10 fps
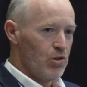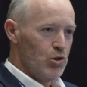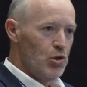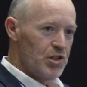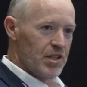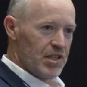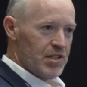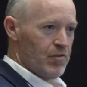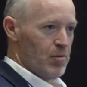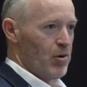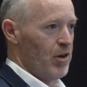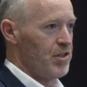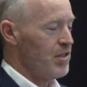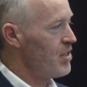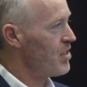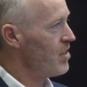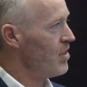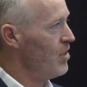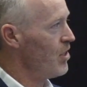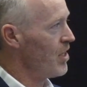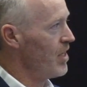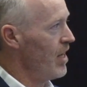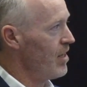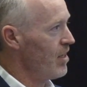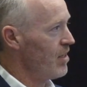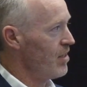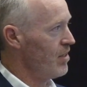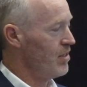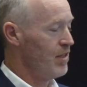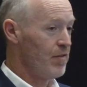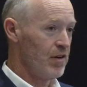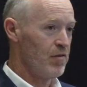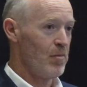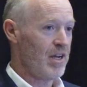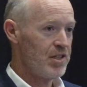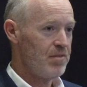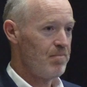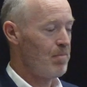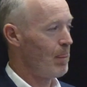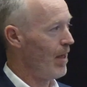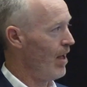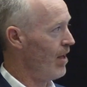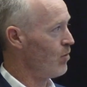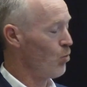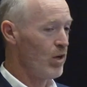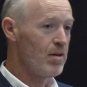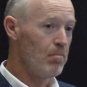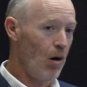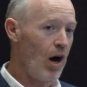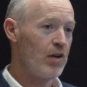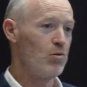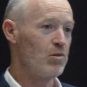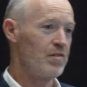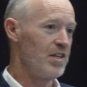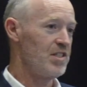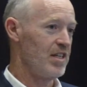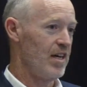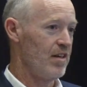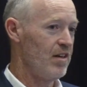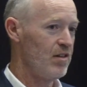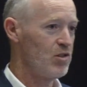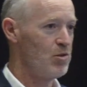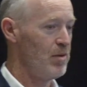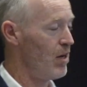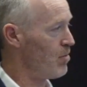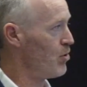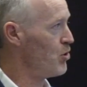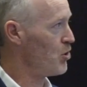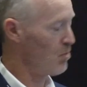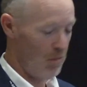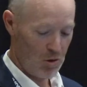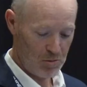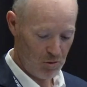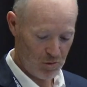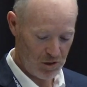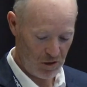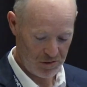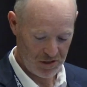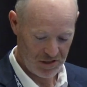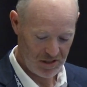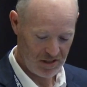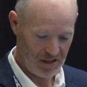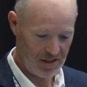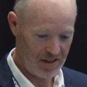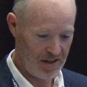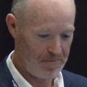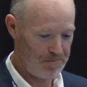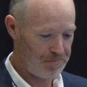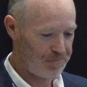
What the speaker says: Using these different approaches, you can get different information, and we combine all of these together to be able to produce multiple results at the end.